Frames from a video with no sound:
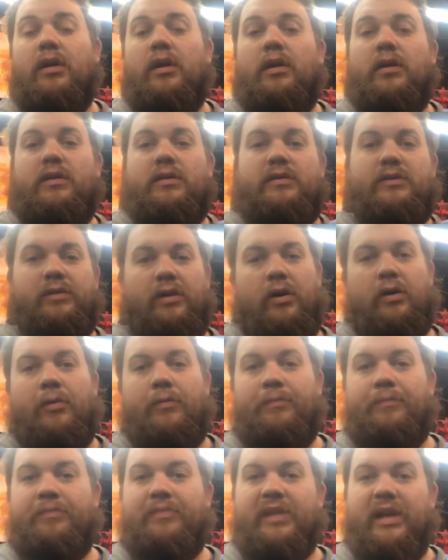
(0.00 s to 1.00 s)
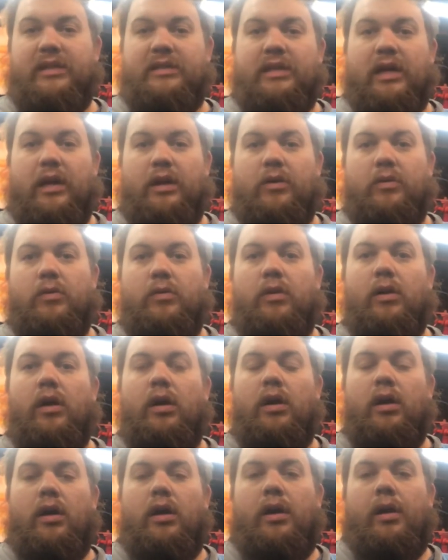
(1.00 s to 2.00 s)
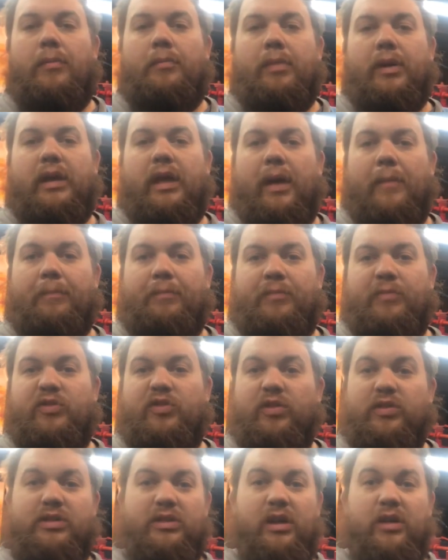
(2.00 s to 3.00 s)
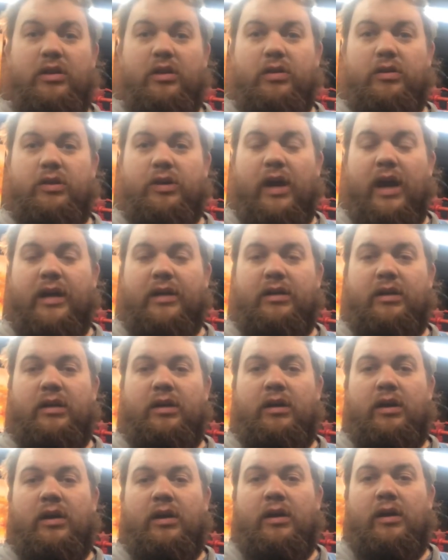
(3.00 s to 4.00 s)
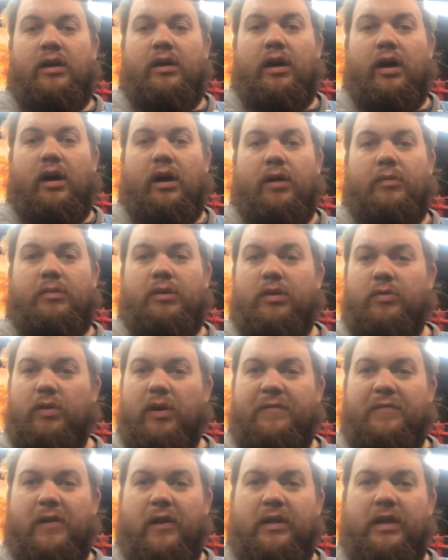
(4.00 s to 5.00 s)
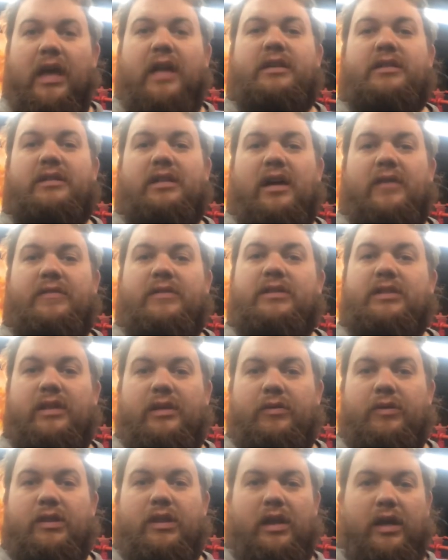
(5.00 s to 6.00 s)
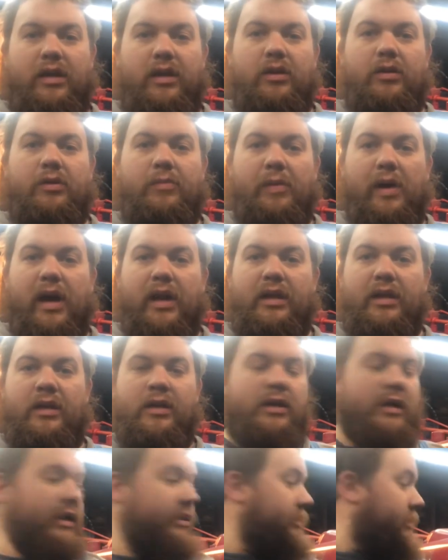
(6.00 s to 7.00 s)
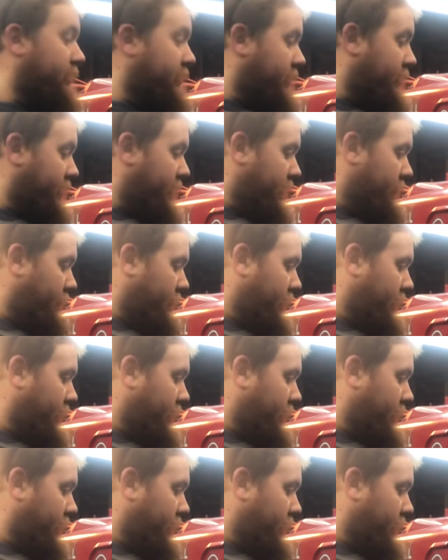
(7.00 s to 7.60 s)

So that's kind of cool. But yeah, so it's a good little tractor. A little rough around the edges, obviously, with like, the body. The tin work